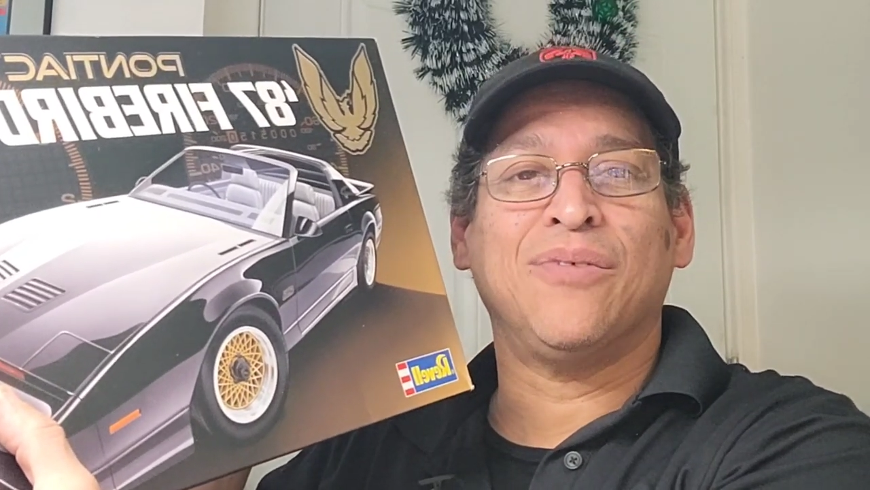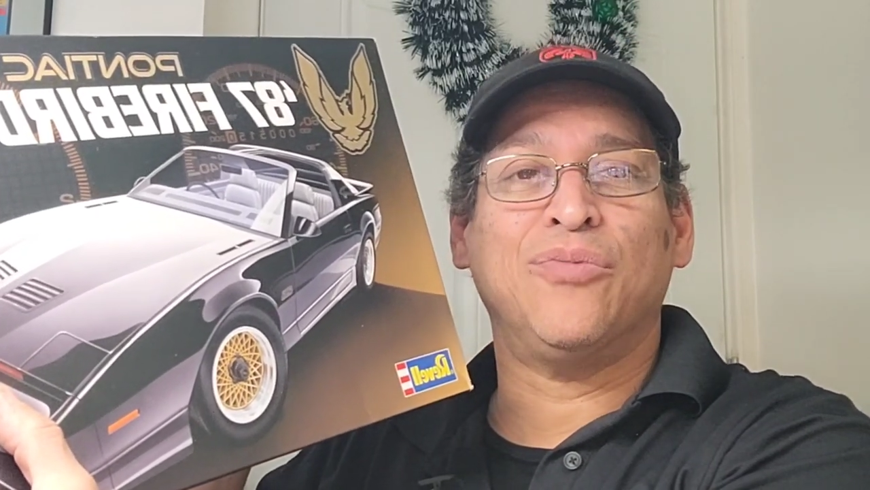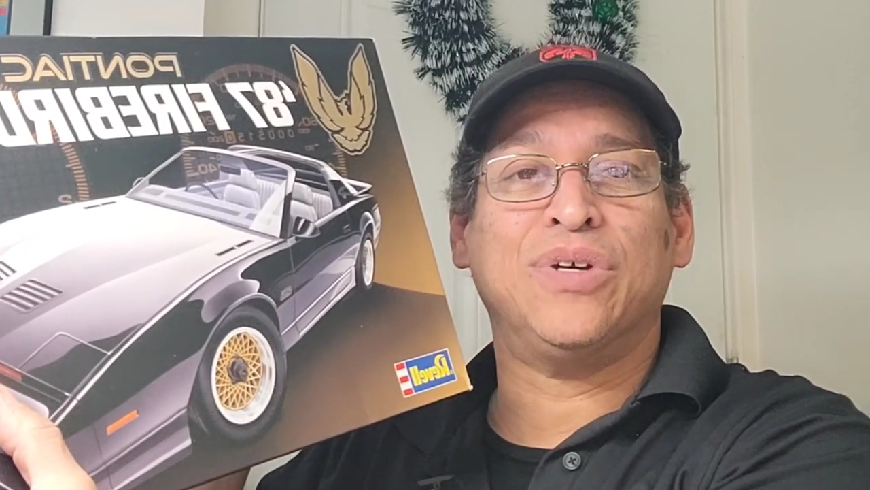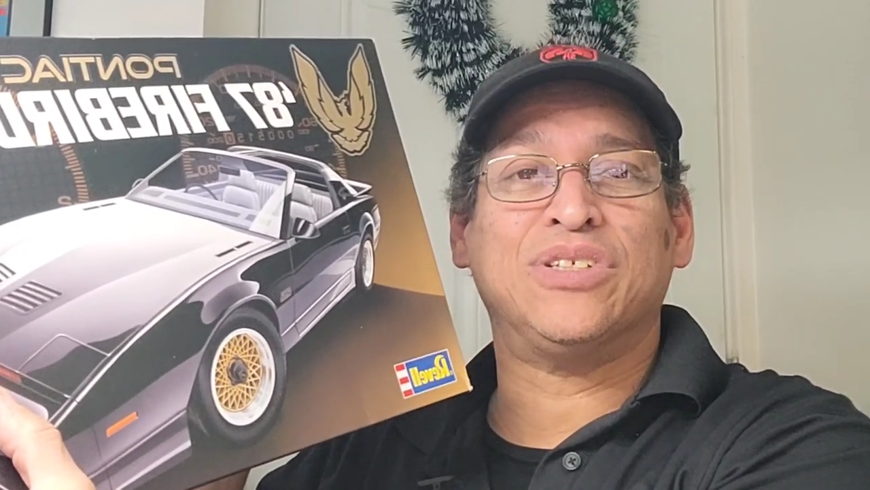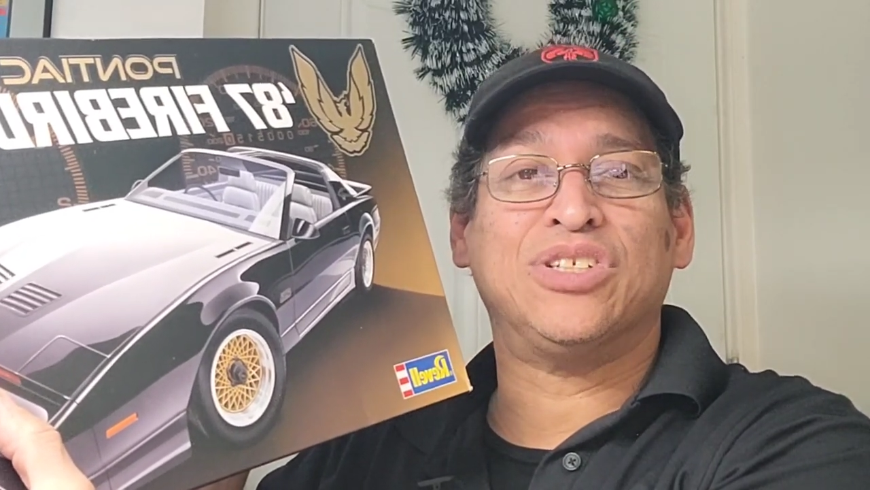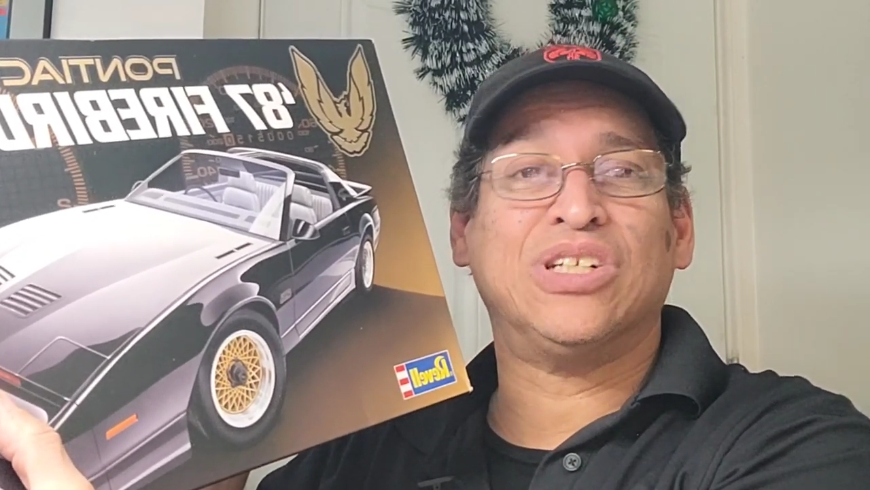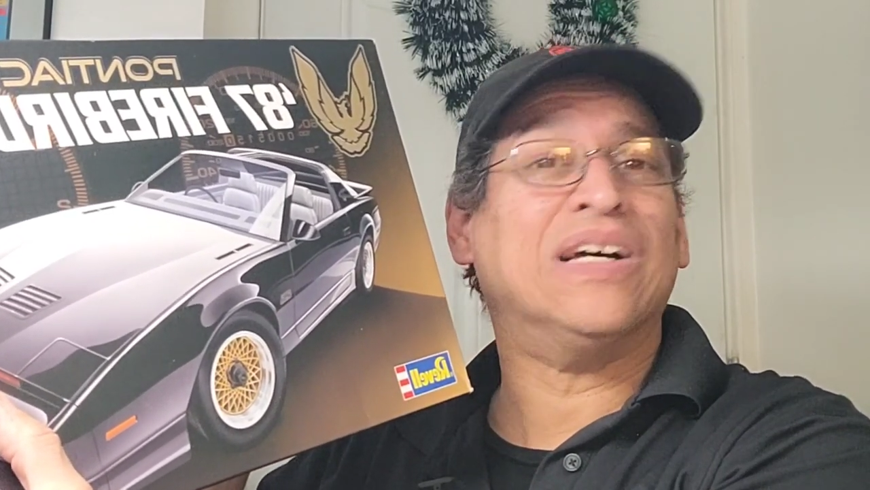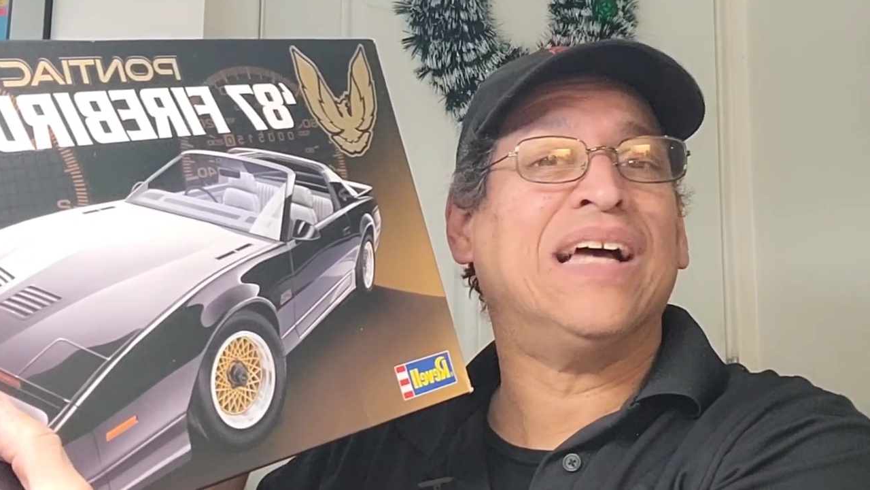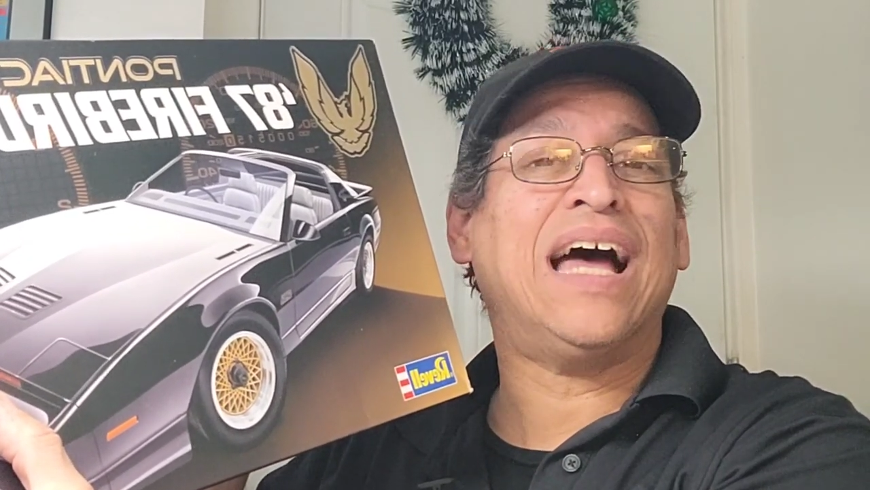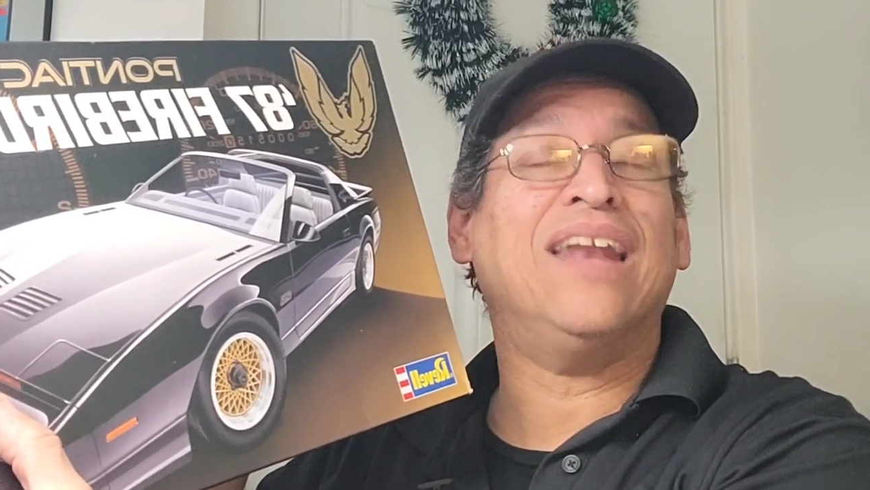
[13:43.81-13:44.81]
which
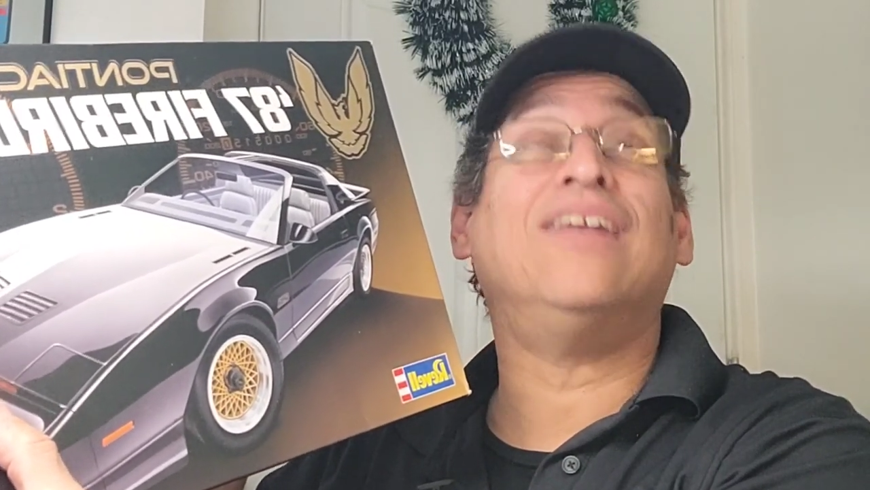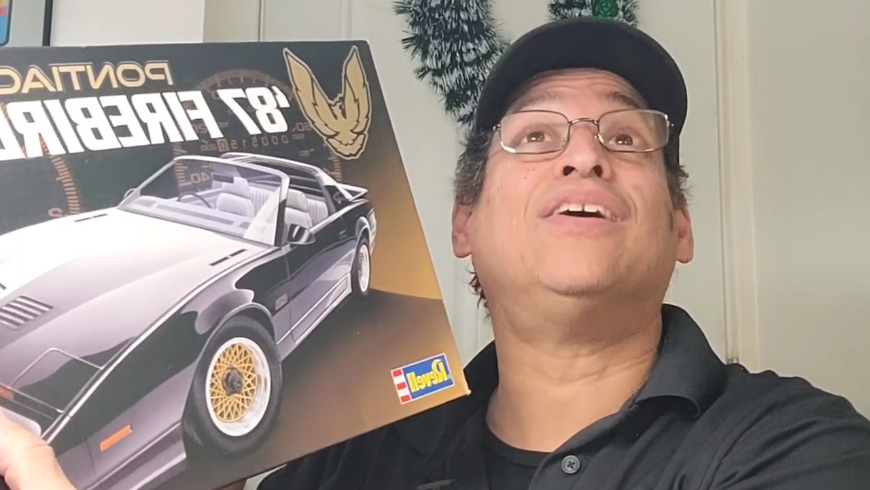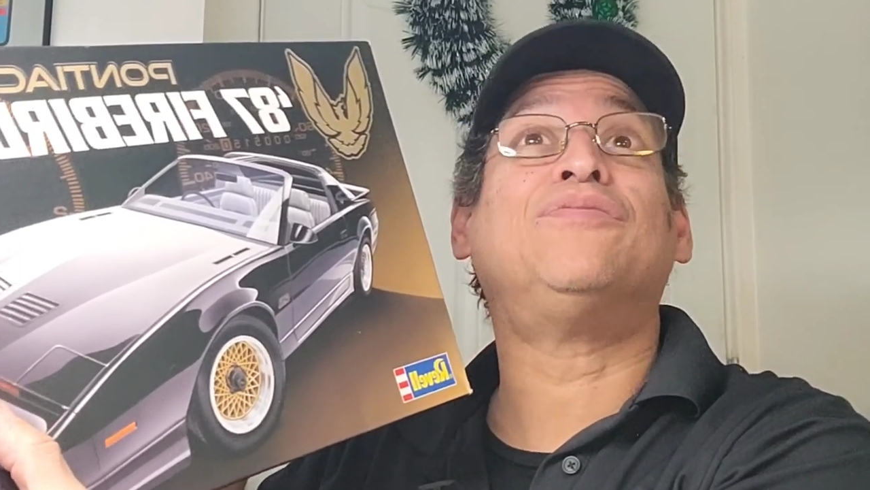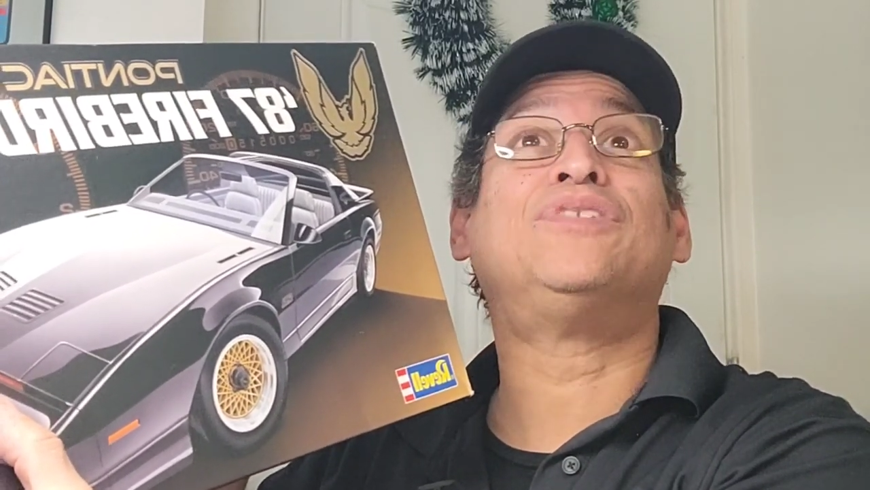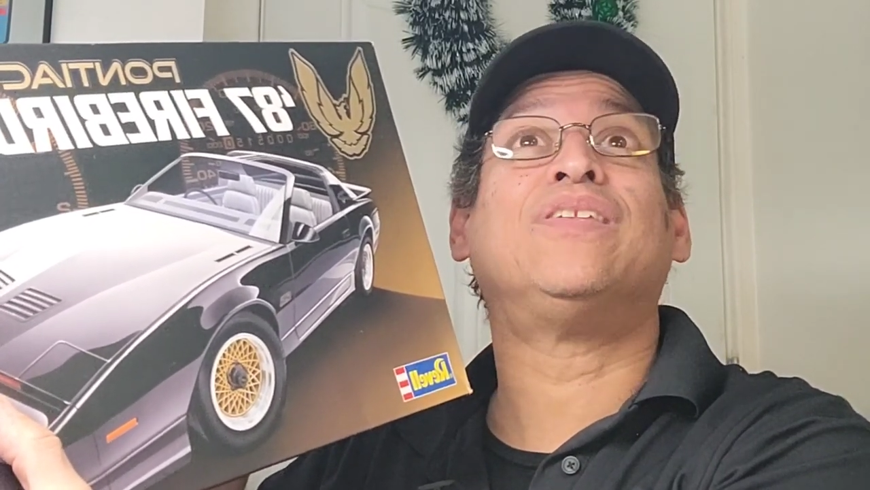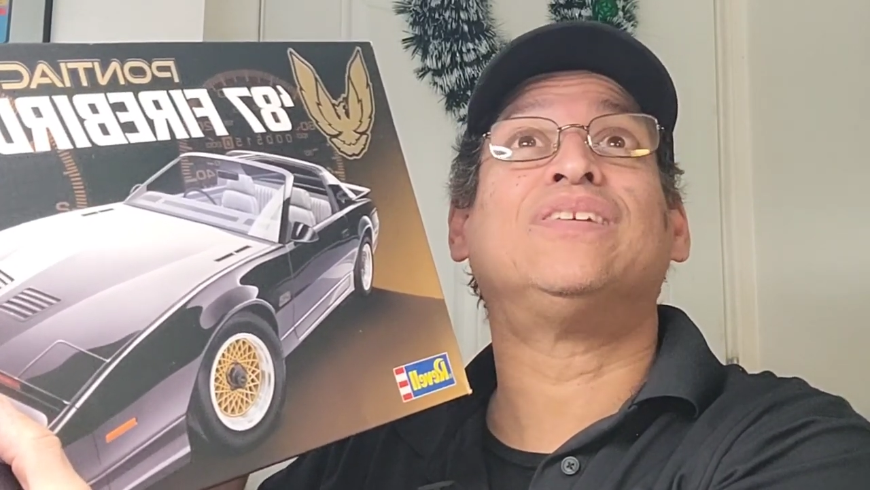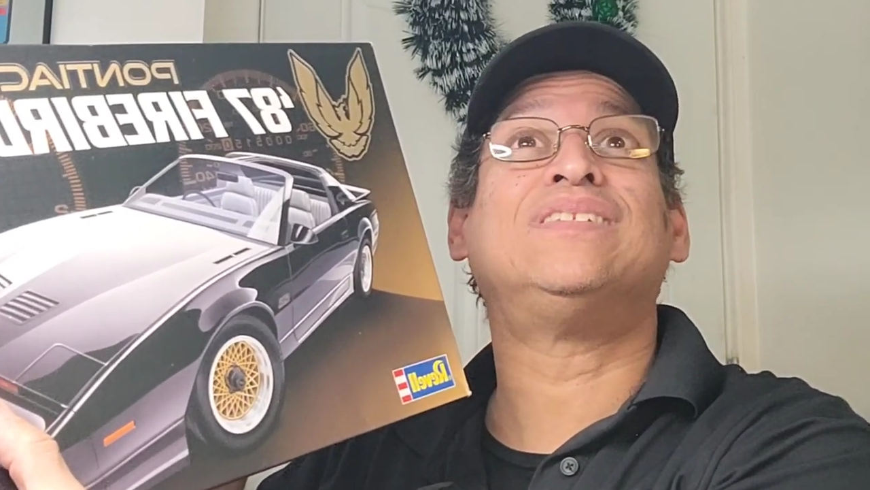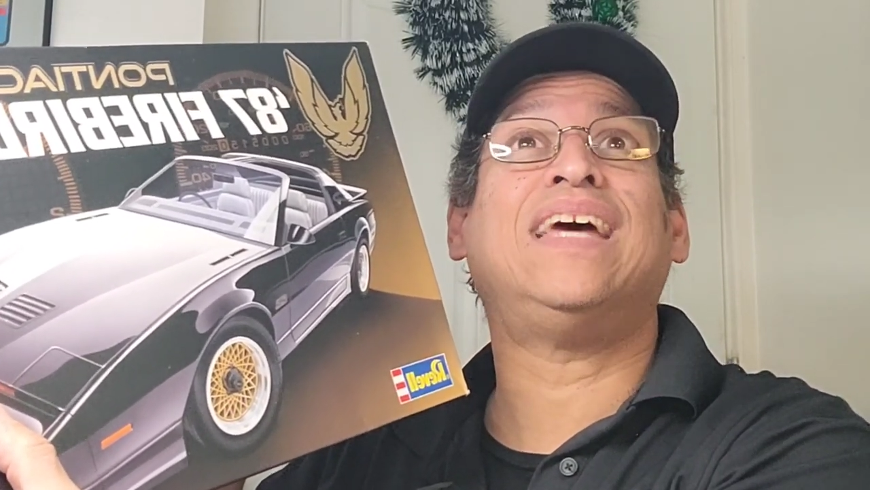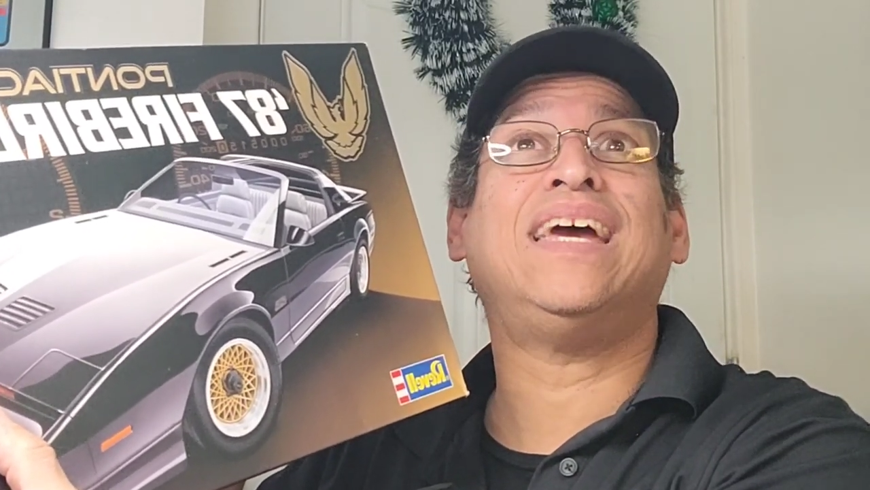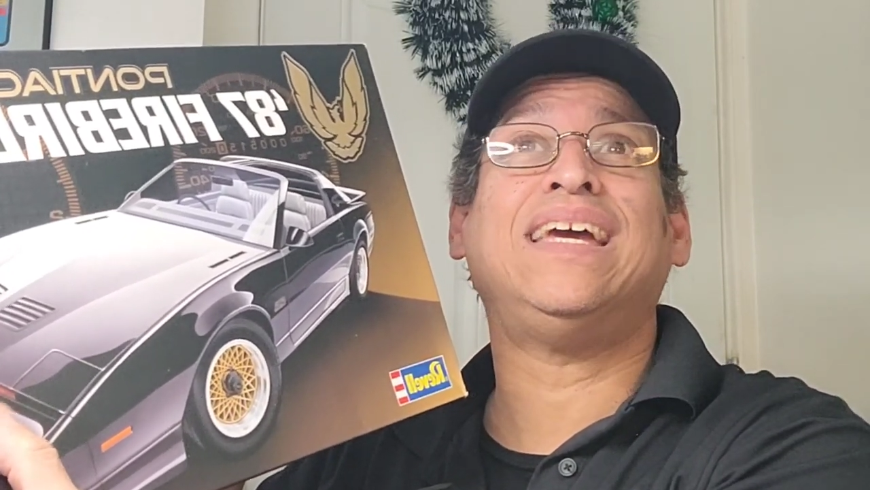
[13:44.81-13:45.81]
uh, I love to this
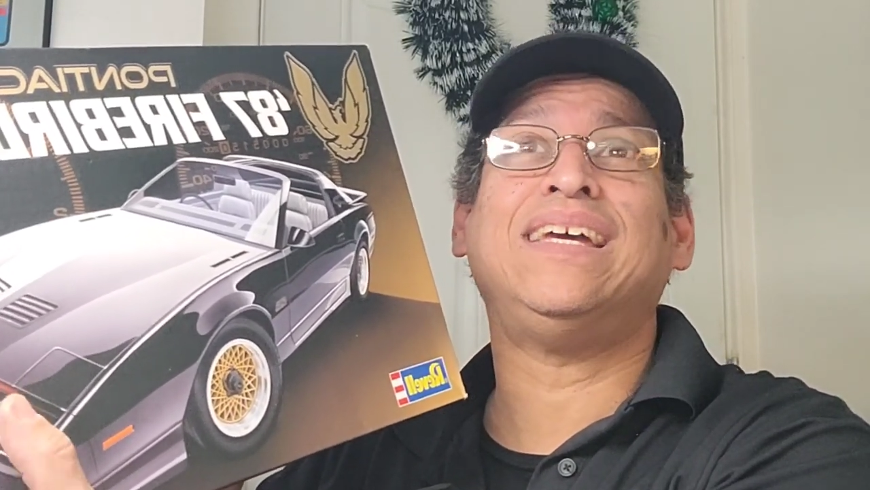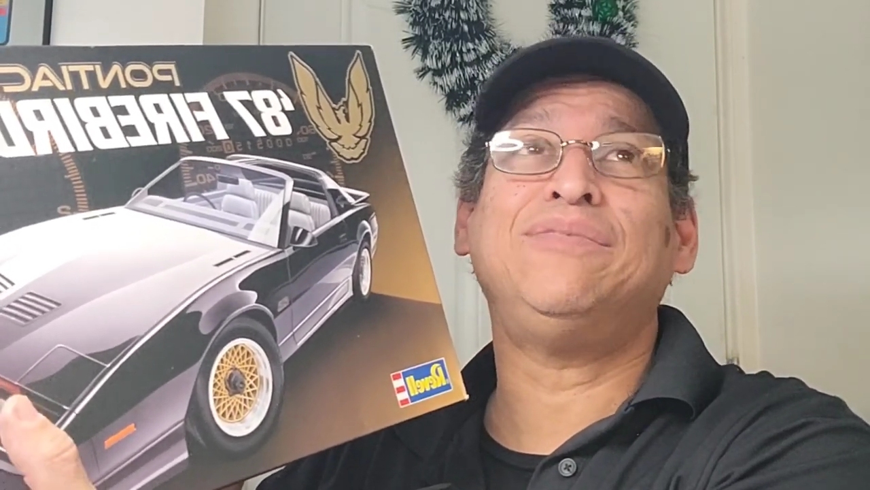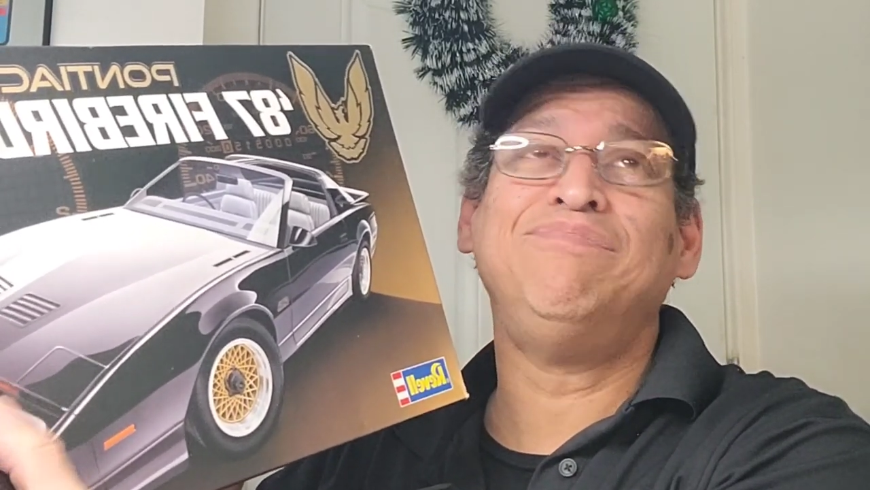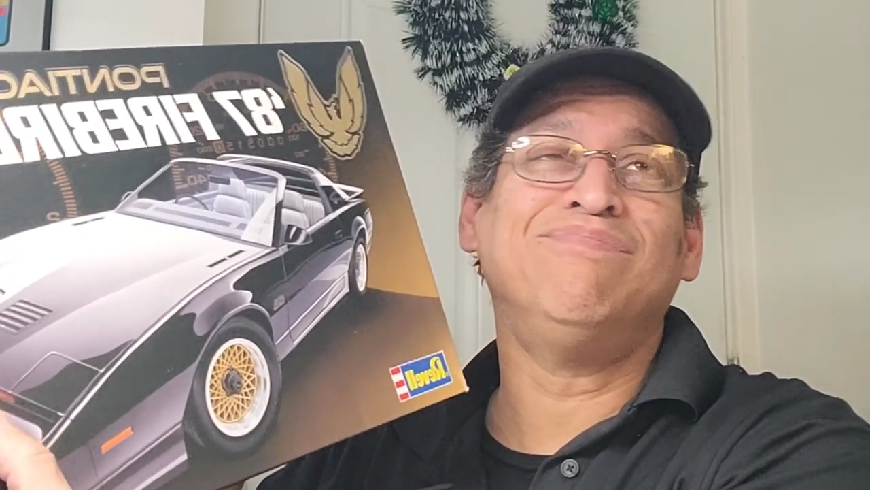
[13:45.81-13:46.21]
day.